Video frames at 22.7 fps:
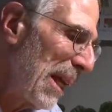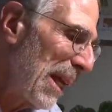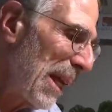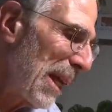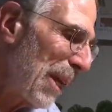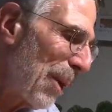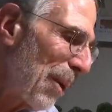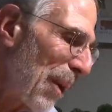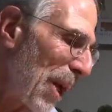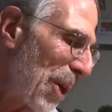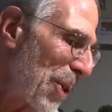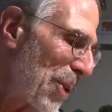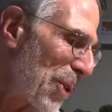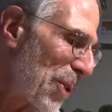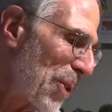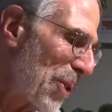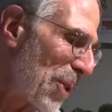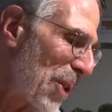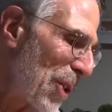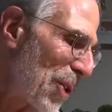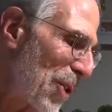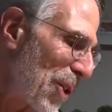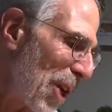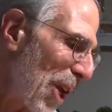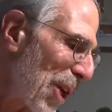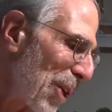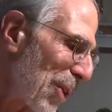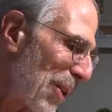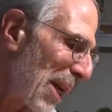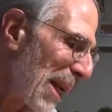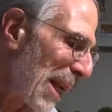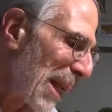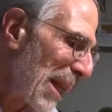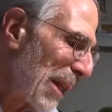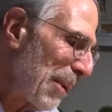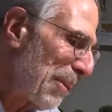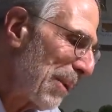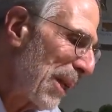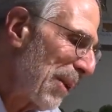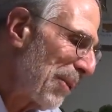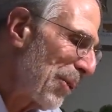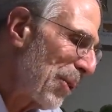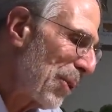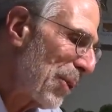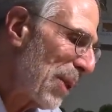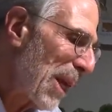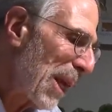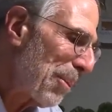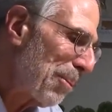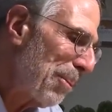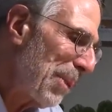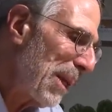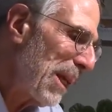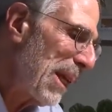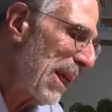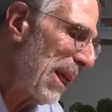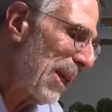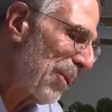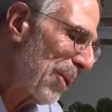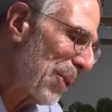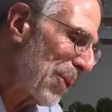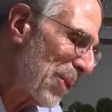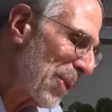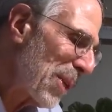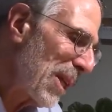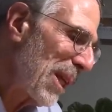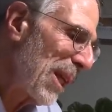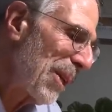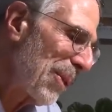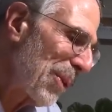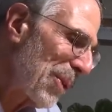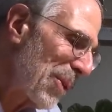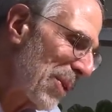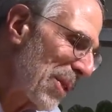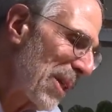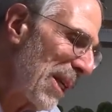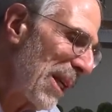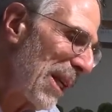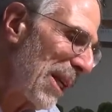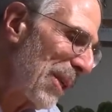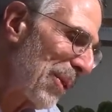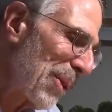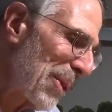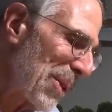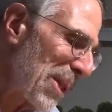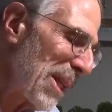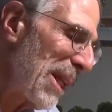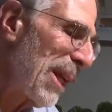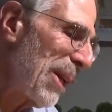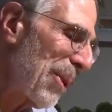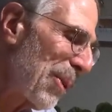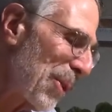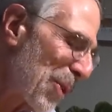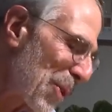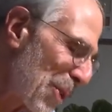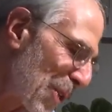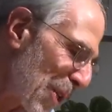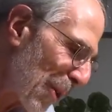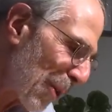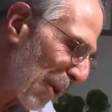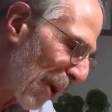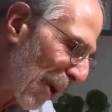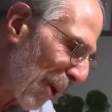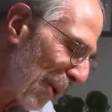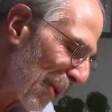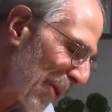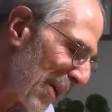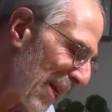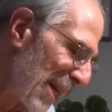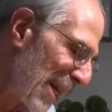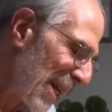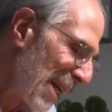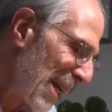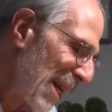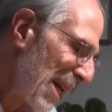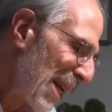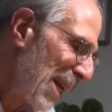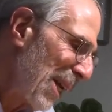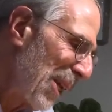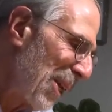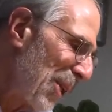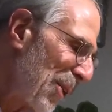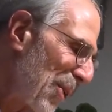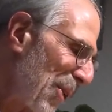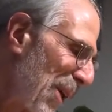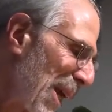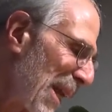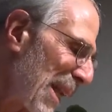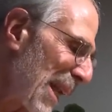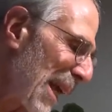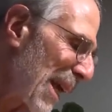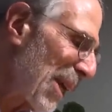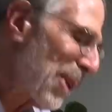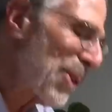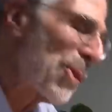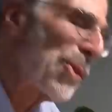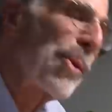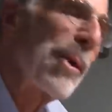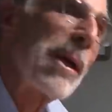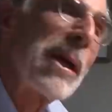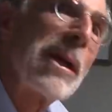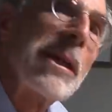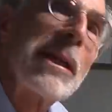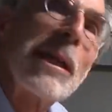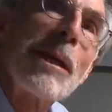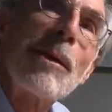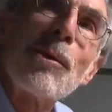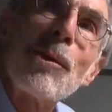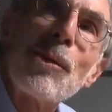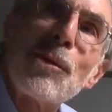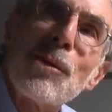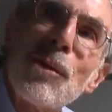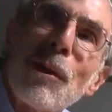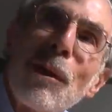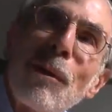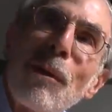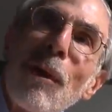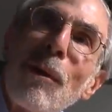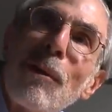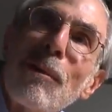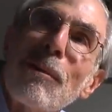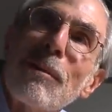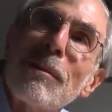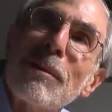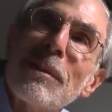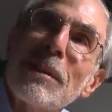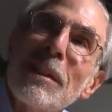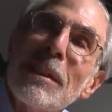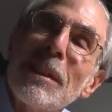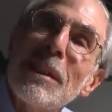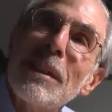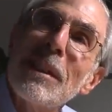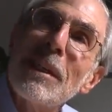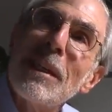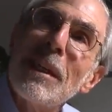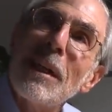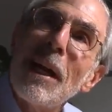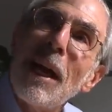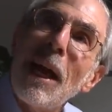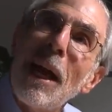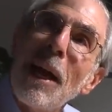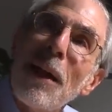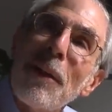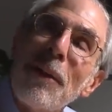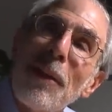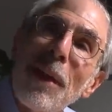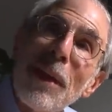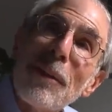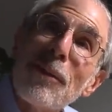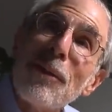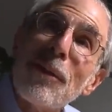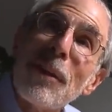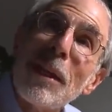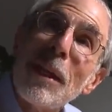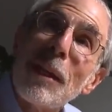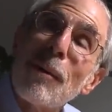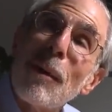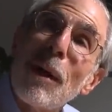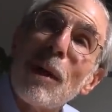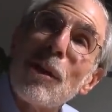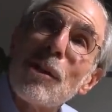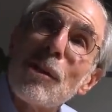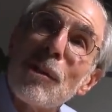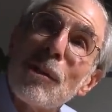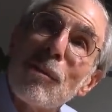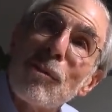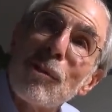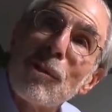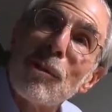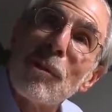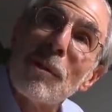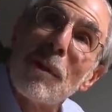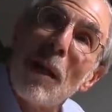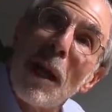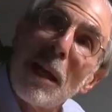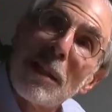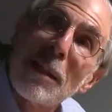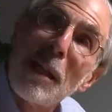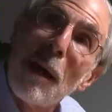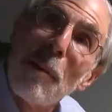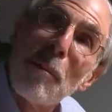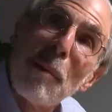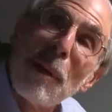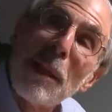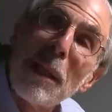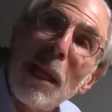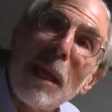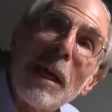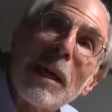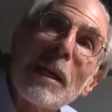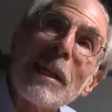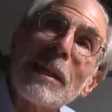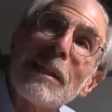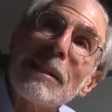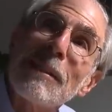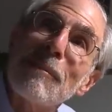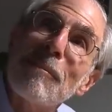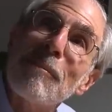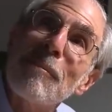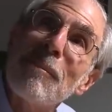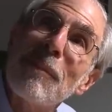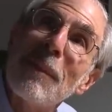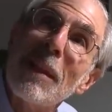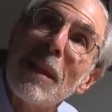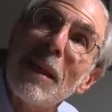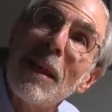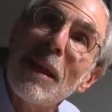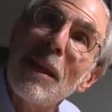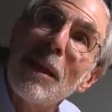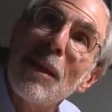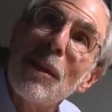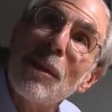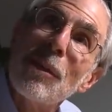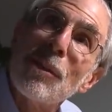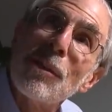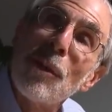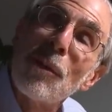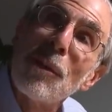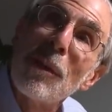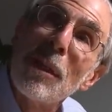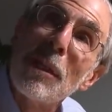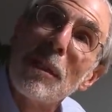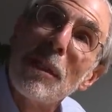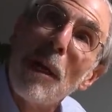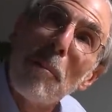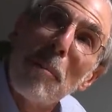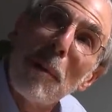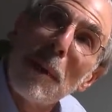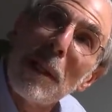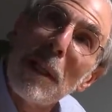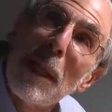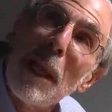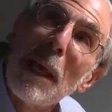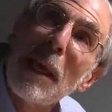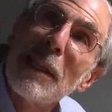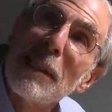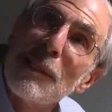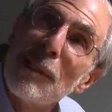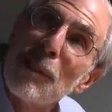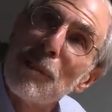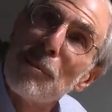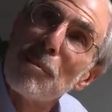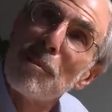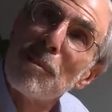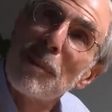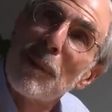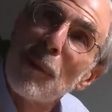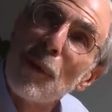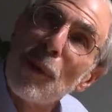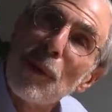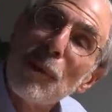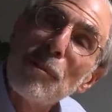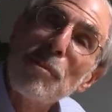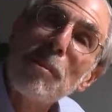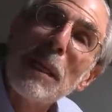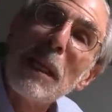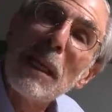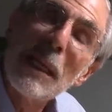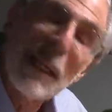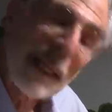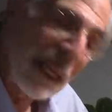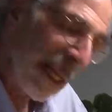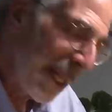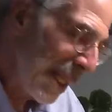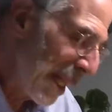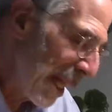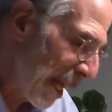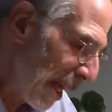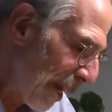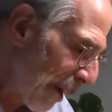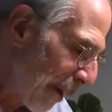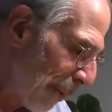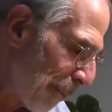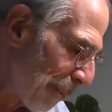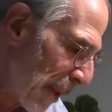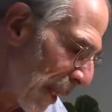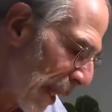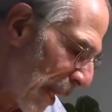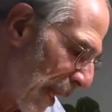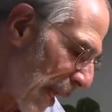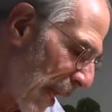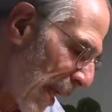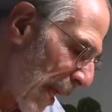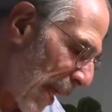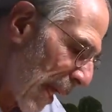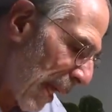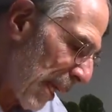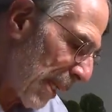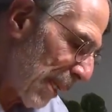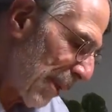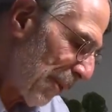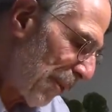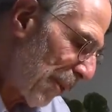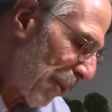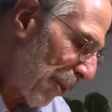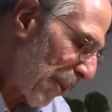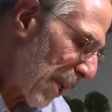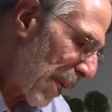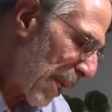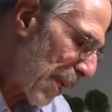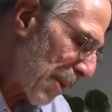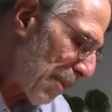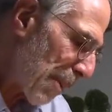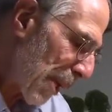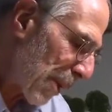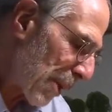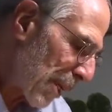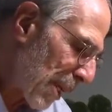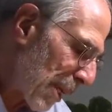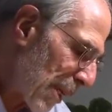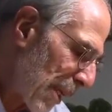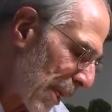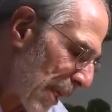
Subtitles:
equations degenerate a little bit, if you take b equals c equals d equals e equals 0, you get x squared equals 0. And that's the equation of a double line. So the double lines could be in there. And if you think about it,